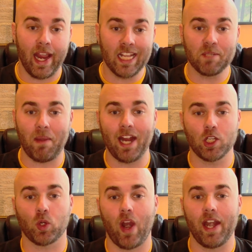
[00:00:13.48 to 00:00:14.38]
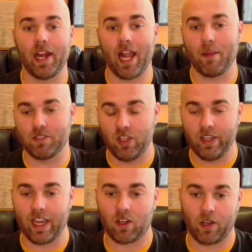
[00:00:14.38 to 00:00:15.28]
is by trading up to
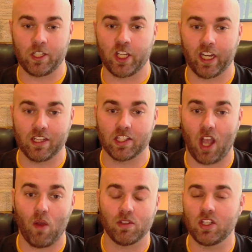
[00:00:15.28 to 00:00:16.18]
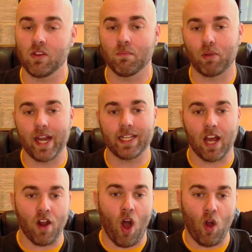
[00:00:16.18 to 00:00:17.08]
get Christian Gonzalez. You can break
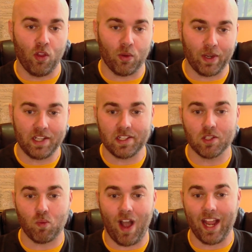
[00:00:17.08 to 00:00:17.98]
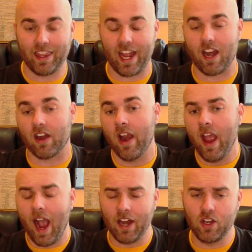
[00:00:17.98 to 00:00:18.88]
down all the reasons why there.
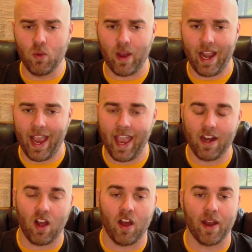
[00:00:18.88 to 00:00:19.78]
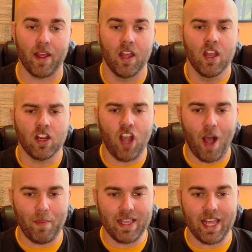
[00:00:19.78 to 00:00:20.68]
I do want to hit on a
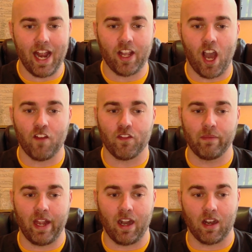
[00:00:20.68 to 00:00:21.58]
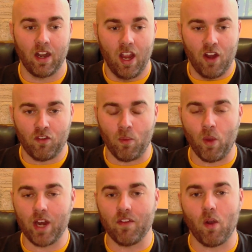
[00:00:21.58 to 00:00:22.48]
comment that I got from there from
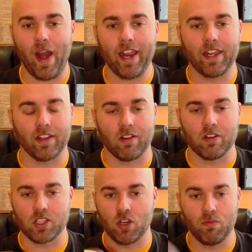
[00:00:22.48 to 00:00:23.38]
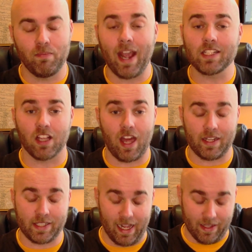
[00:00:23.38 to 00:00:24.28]
one of our regulars who makes a lot
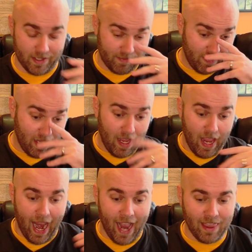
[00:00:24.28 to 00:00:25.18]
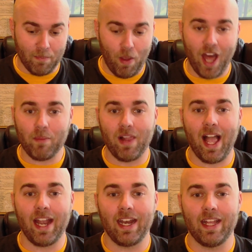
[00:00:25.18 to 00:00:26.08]
of sense. And the bottom
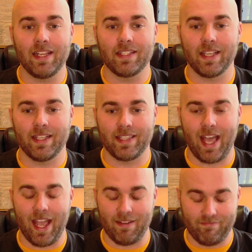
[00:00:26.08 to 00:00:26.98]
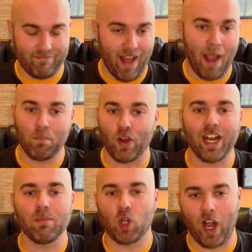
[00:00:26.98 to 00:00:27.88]
line is that I
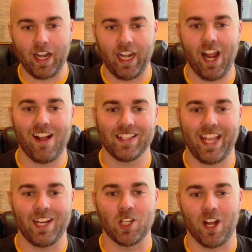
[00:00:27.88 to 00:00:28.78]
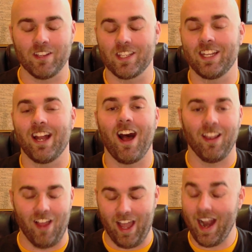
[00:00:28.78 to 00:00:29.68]
bring up trading Diontae Johnson a
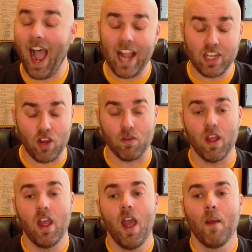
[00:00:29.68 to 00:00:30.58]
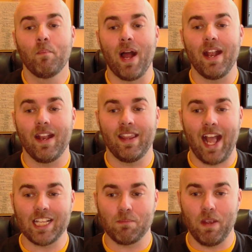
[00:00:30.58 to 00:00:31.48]
lot. I do. But
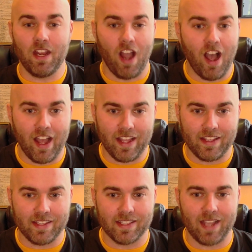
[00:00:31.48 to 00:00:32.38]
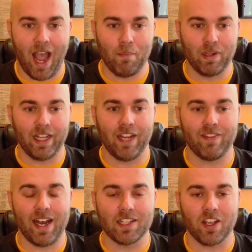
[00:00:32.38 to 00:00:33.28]
that's because I
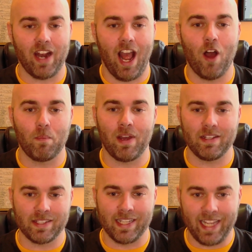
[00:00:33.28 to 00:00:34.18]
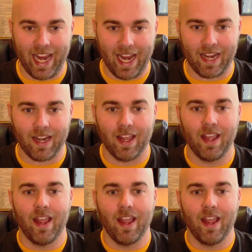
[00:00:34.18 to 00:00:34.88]
believe that it's going to help us get